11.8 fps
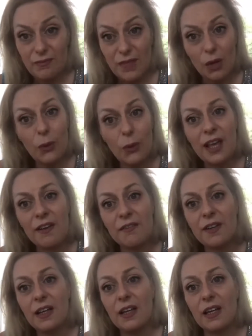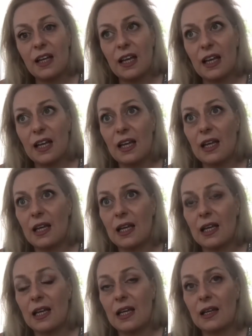we have
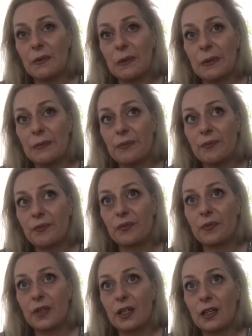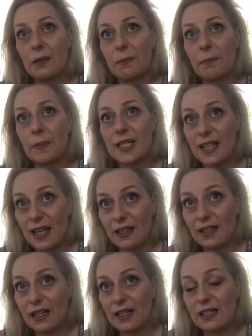uh,
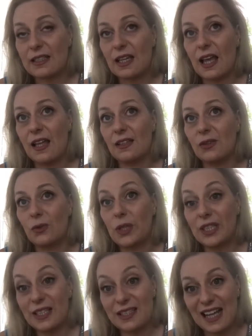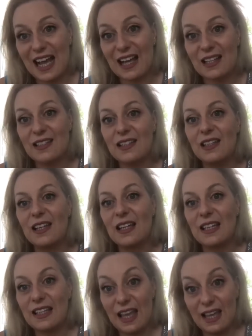presenters and we discuss
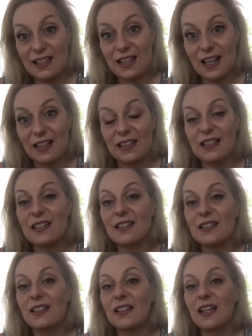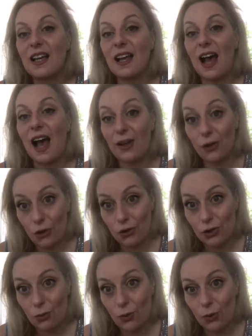case studies across
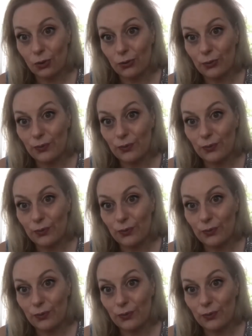the world.